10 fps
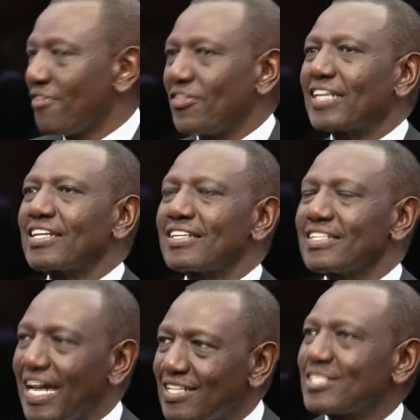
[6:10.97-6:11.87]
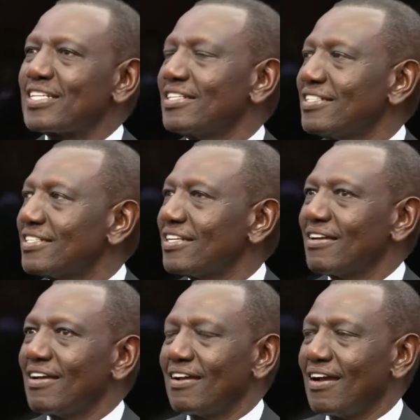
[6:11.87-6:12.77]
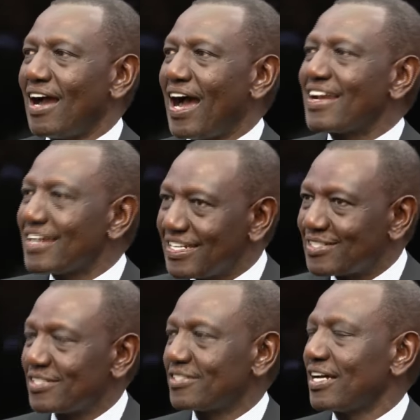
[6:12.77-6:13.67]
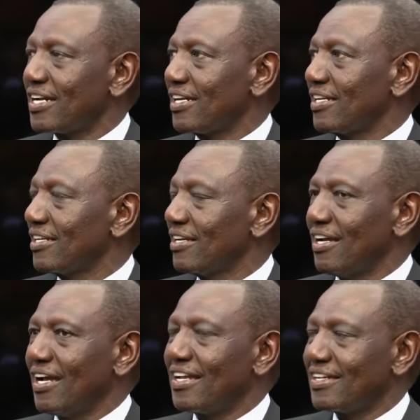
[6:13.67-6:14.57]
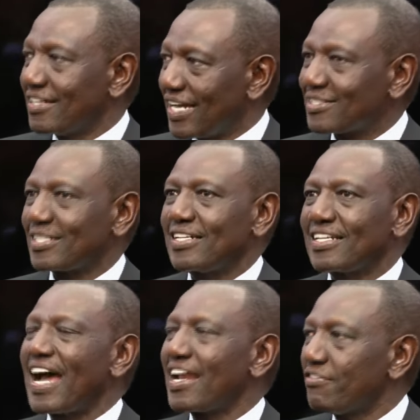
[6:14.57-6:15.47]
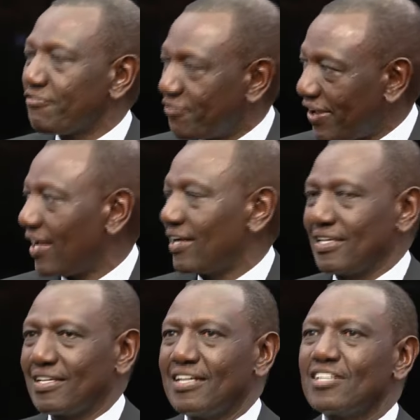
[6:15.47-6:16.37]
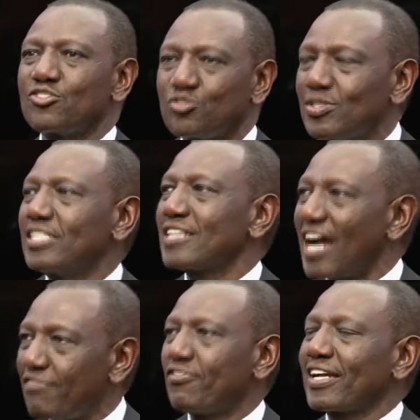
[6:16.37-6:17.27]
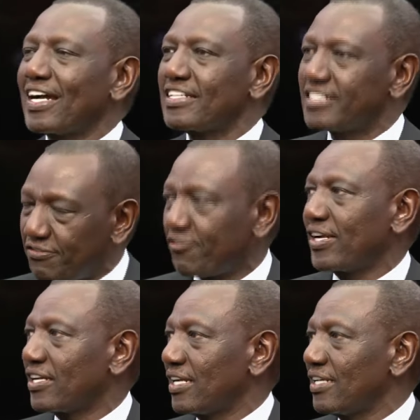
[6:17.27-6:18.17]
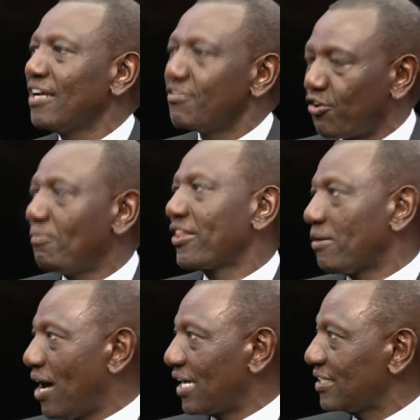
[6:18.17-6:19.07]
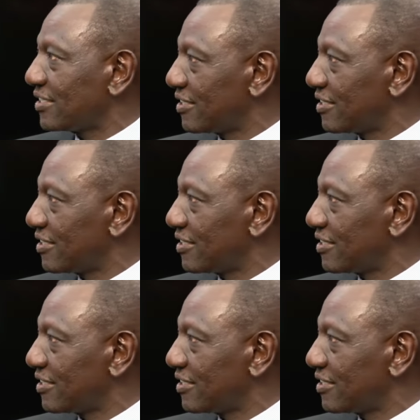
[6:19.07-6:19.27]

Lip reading: that doesn't unnecessarily and doesn't unfairly treat Africa differently from other markets?